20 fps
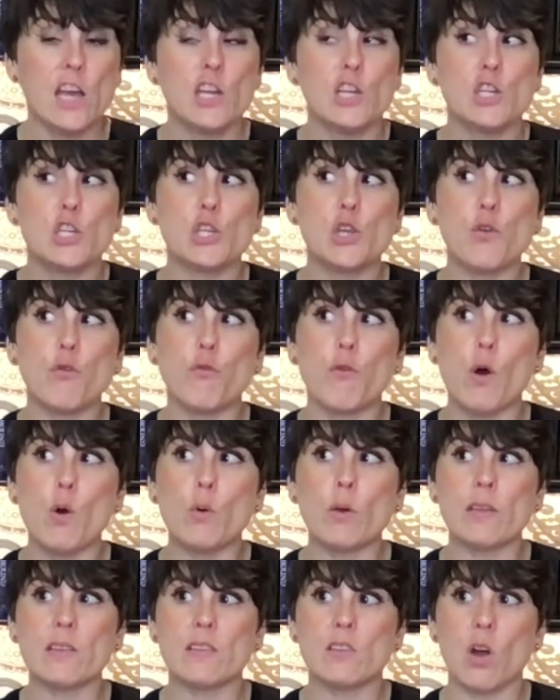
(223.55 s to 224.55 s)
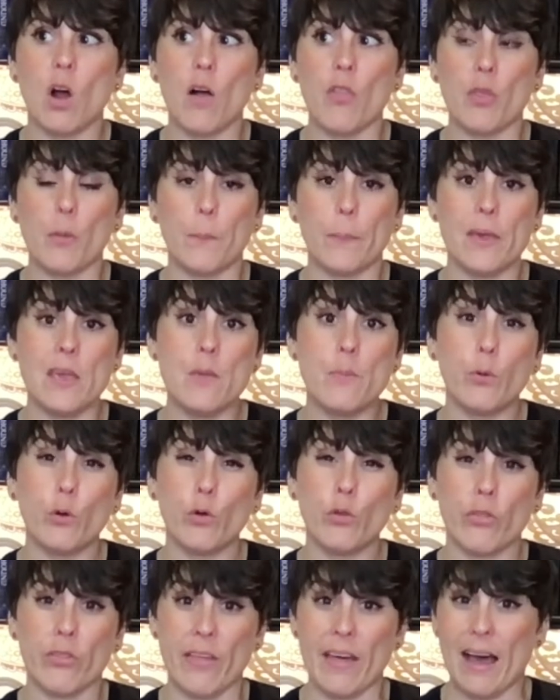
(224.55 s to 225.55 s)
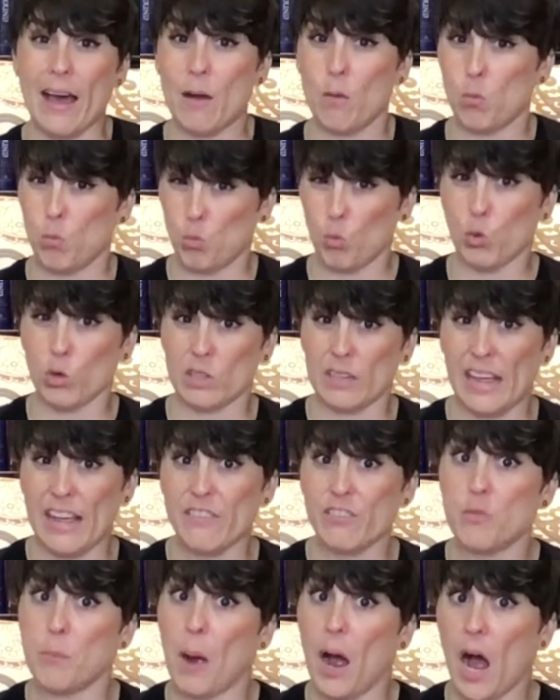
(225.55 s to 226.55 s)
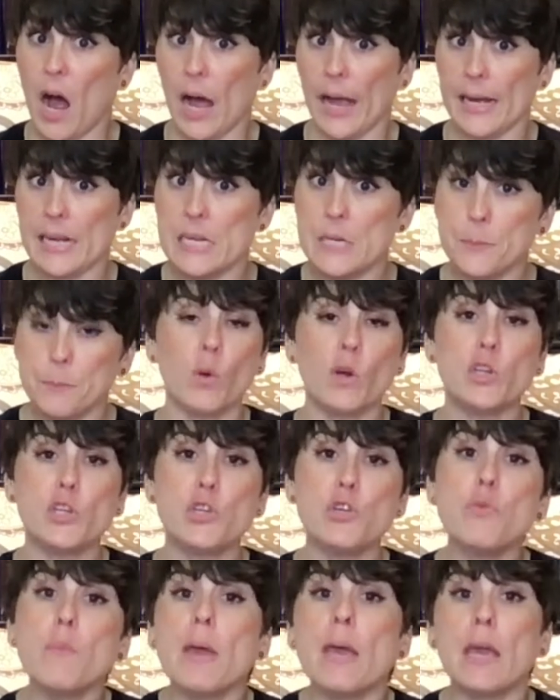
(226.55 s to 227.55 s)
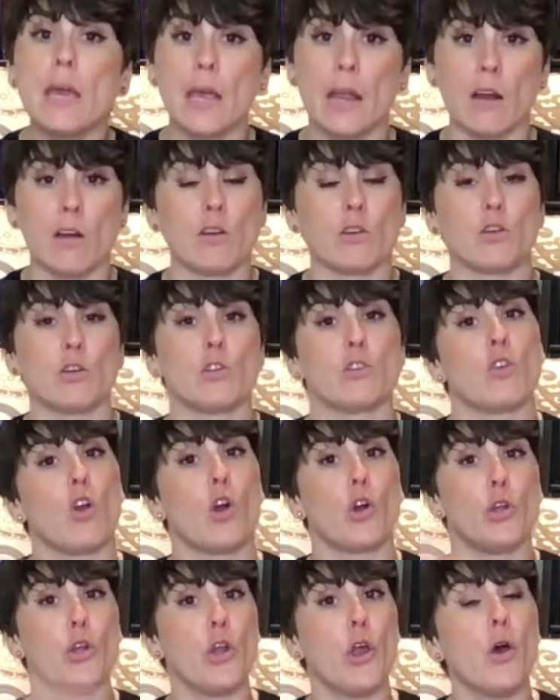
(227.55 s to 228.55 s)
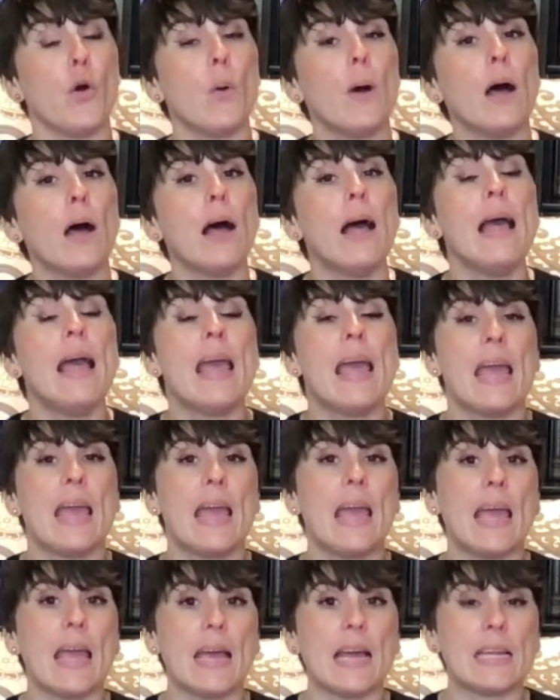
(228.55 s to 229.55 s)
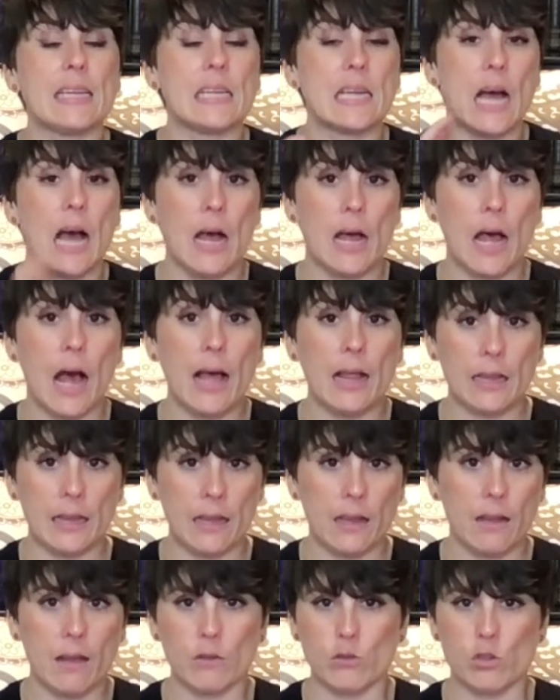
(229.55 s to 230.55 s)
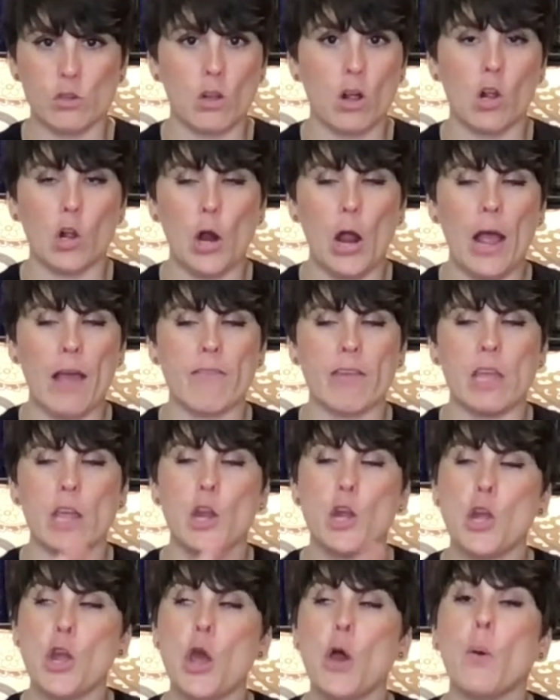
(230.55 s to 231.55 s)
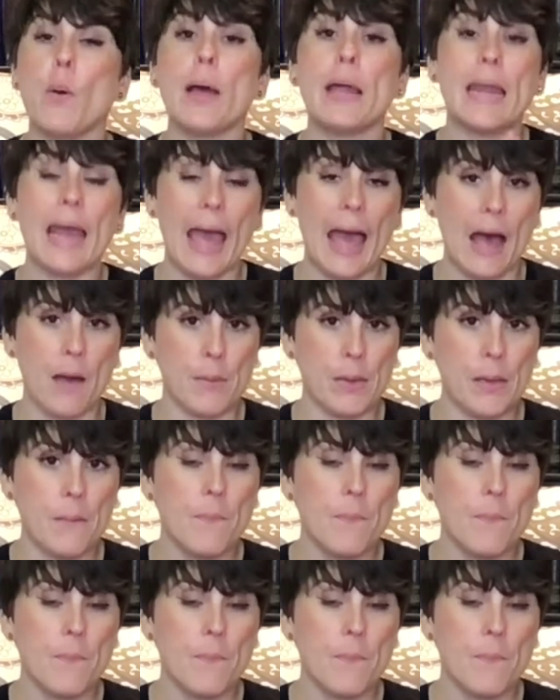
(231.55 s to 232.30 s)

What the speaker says: She focused on the people that were left behind. Our two main characters are Noah and, I was gonna call her Ivy, Noah and Abby.